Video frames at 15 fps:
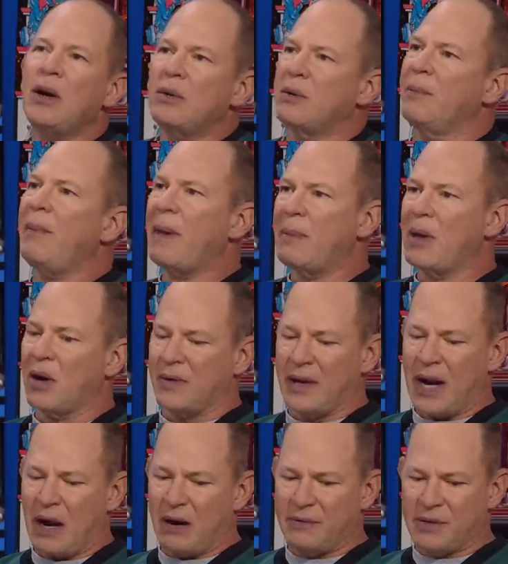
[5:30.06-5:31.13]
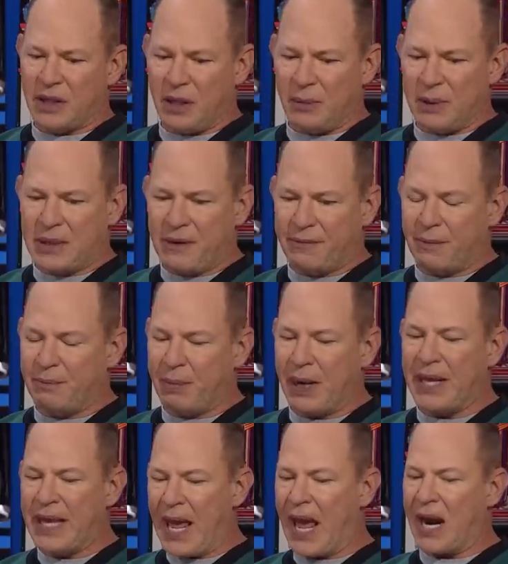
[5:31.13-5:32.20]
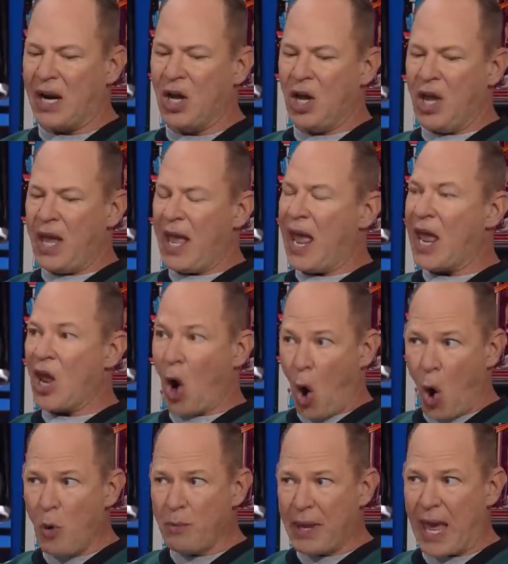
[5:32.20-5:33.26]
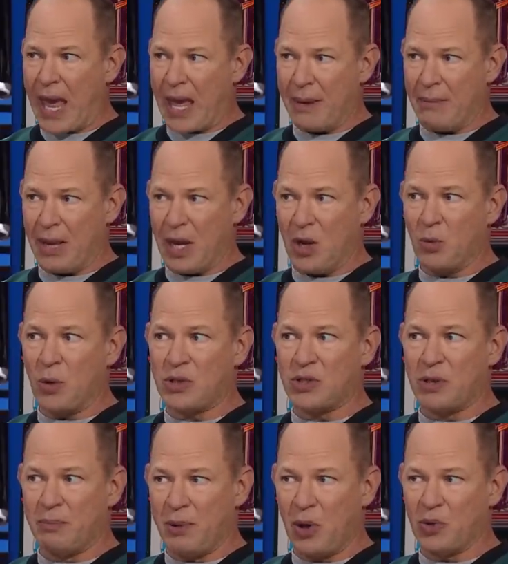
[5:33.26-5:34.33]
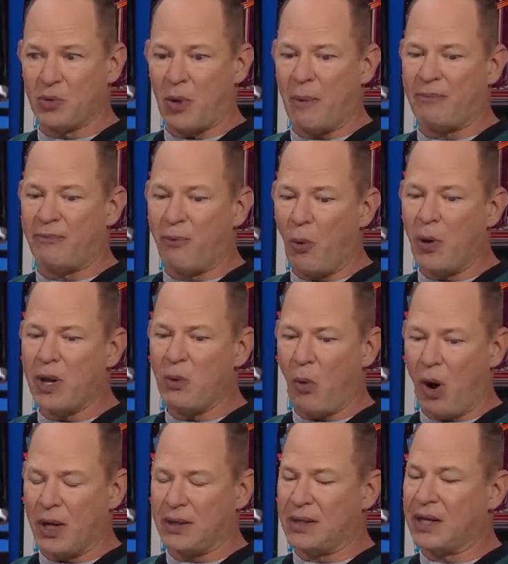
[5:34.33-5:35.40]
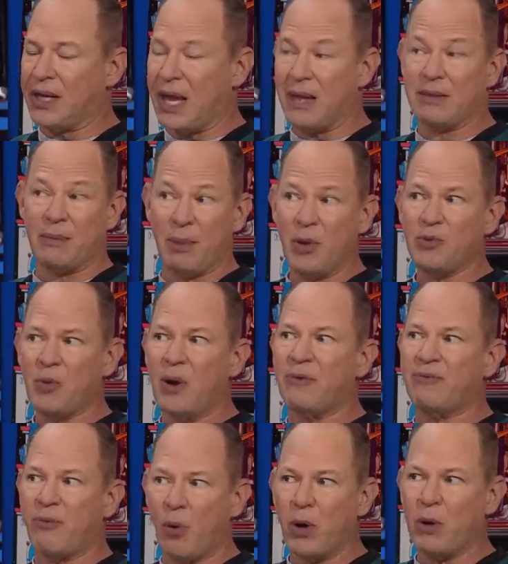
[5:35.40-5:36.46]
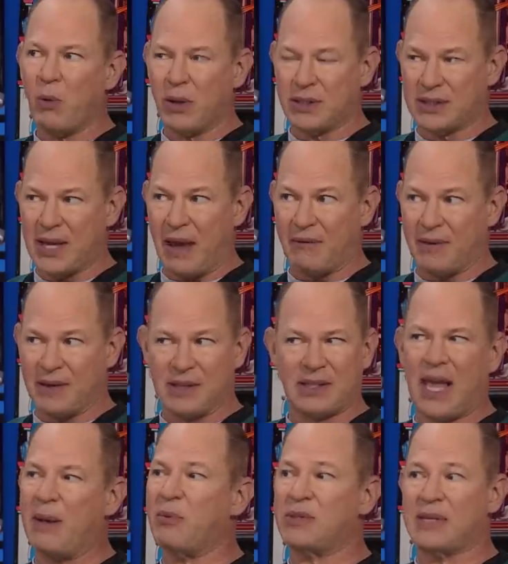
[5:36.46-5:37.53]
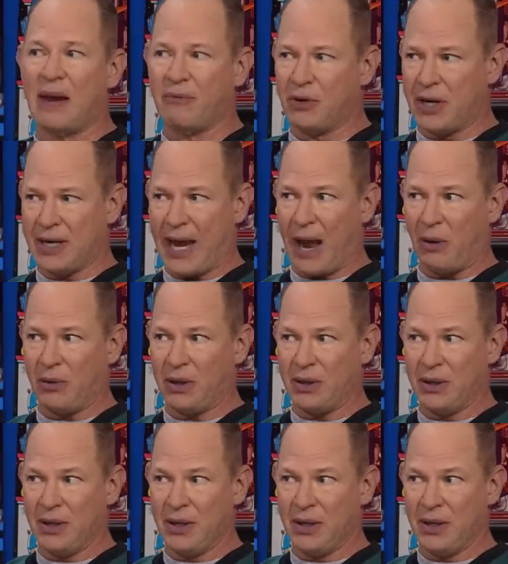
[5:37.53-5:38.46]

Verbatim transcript: you know, maybe the narrative's a little bit different, but again, a home game in which the Bills were up 41. The, the Bills won 41-7. This game was never in doubt.